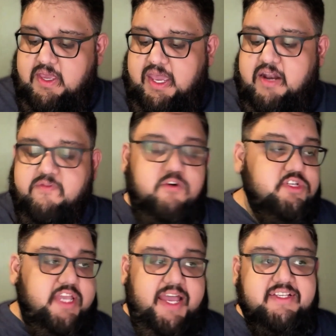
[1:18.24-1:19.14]
and of
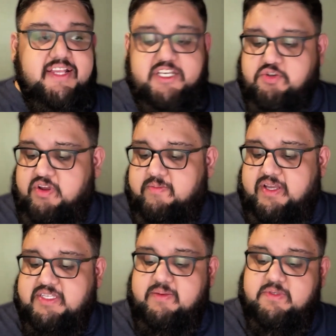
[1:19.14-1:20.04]
course Hack/Slash created by
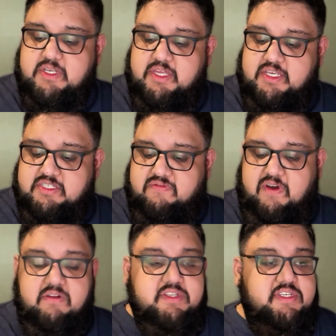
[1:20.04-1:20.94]
Tim Seeley and
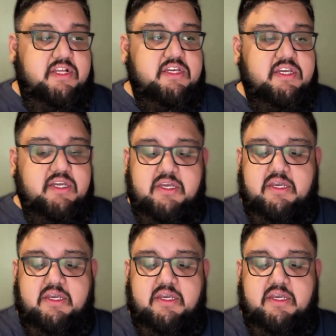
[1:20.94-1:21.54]
Stefano Caselli.